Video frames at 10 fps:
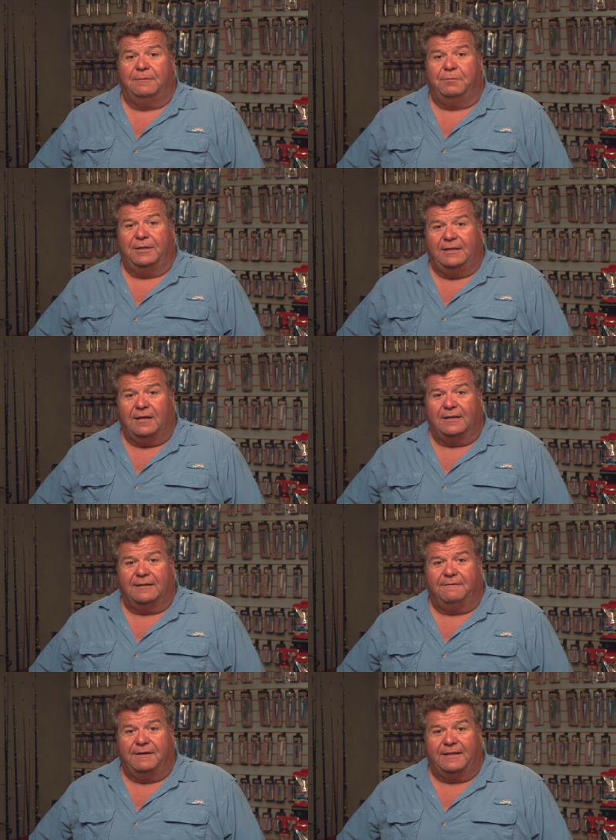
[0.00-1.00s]
putting on
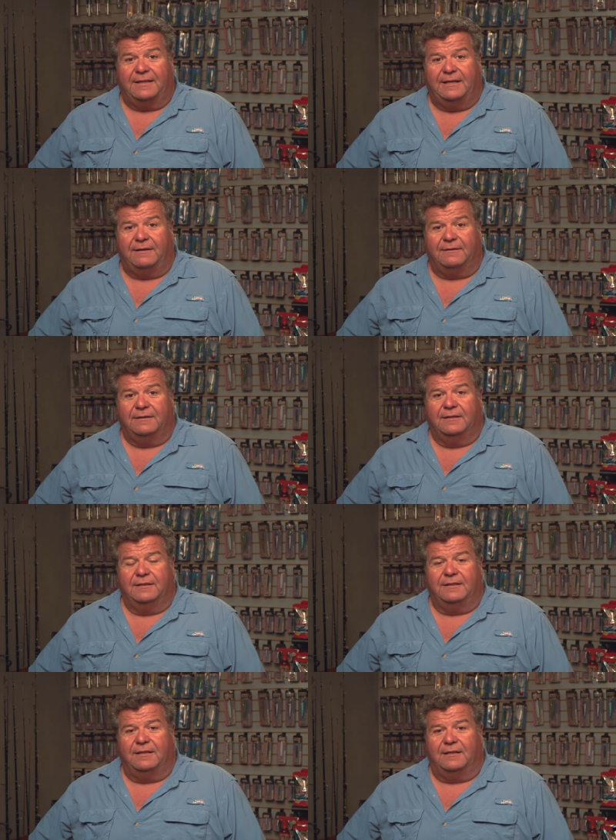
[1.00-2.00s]
an event there.
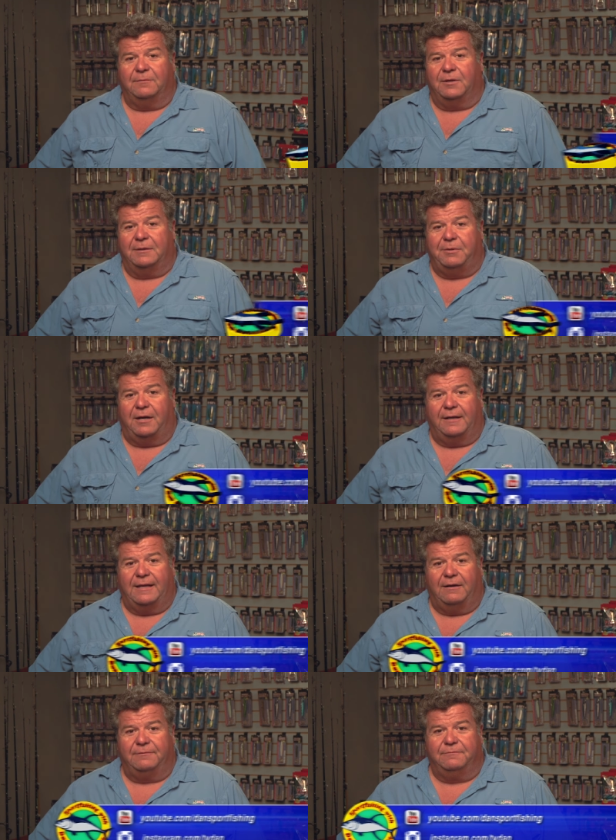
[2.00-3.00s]
And I'm really proud of
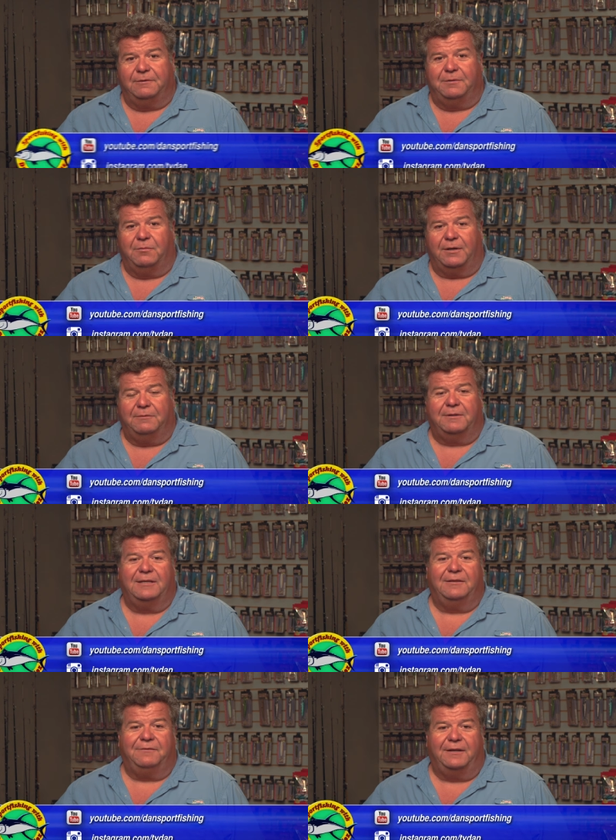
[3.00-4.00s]
that. We've been working with
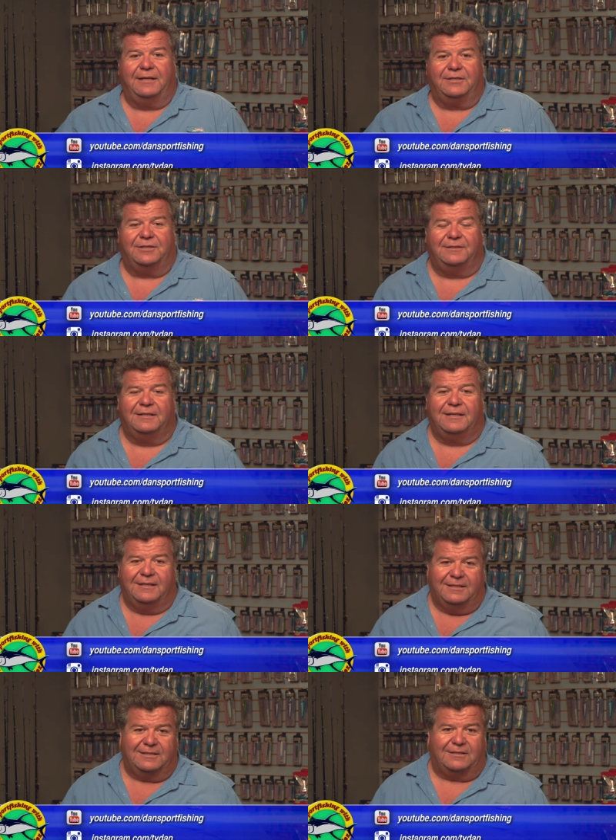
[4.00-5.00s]
the Youth Foundation.
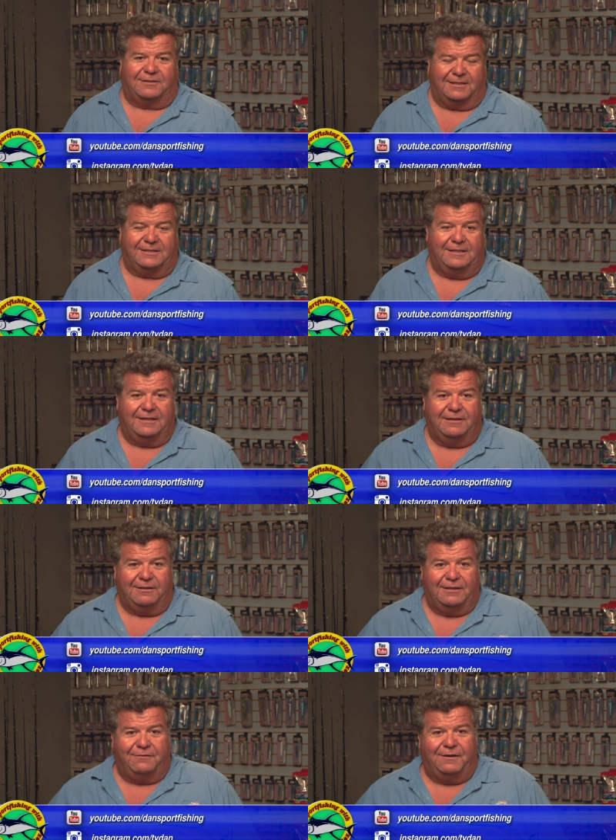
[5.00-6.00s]
This is our 16th year of
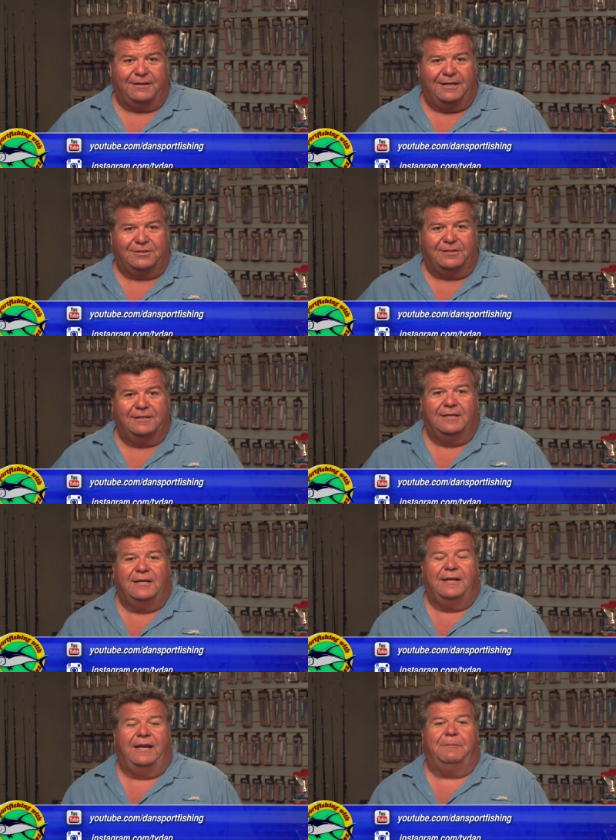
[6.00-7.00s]
the Youth Foundation.
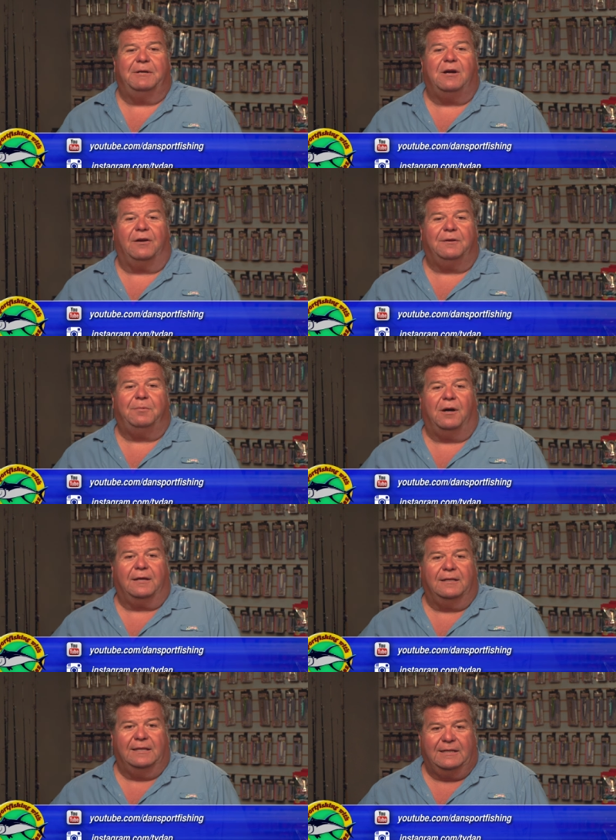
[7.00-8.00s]
And MacArthur
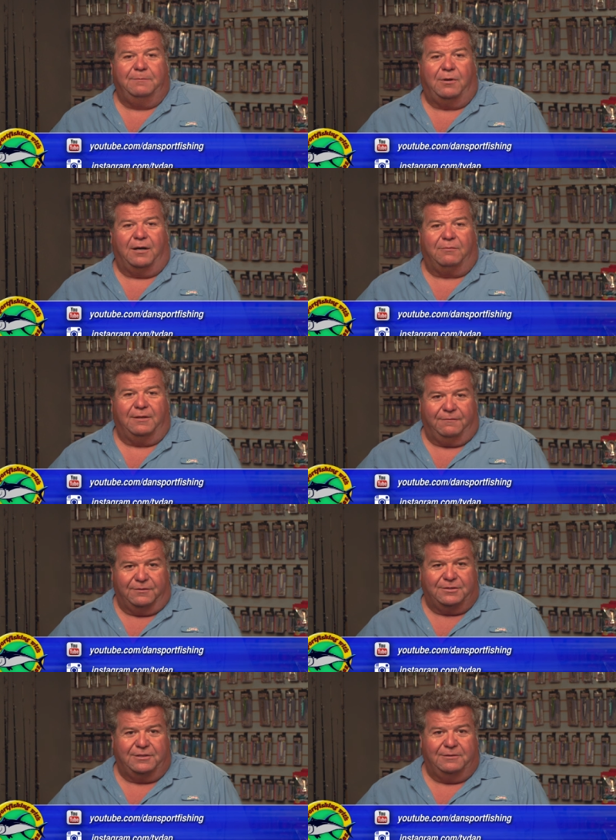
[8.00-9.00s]
Park and Lincoln Park were the
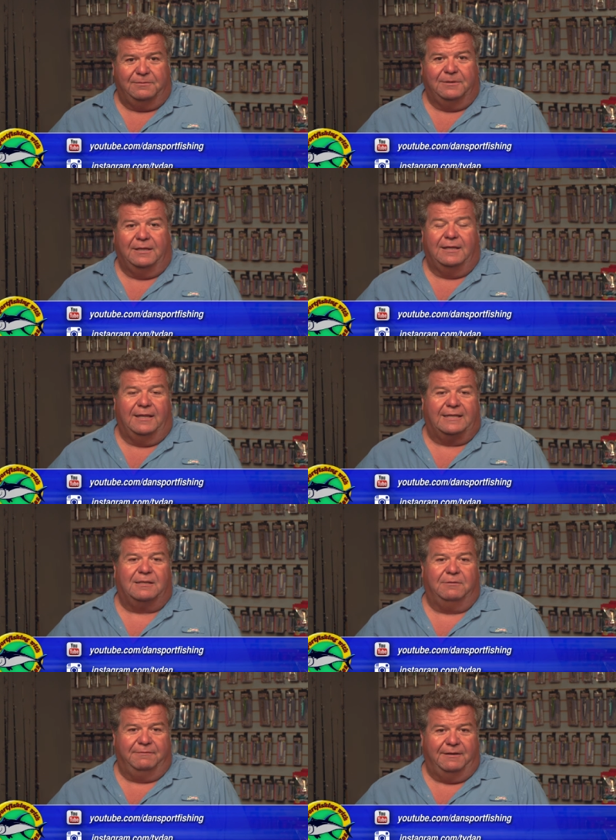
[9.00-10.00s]
first two lakes
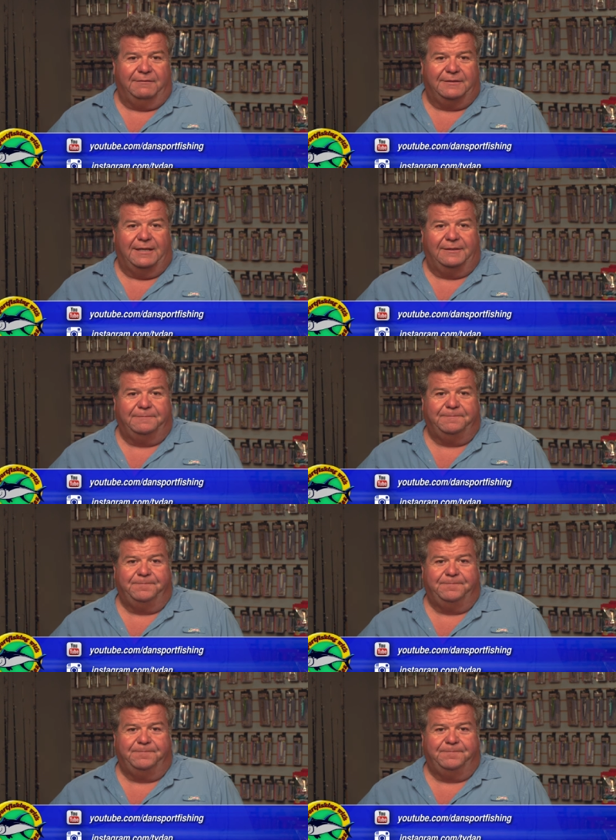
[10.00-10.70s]
that we've ever done.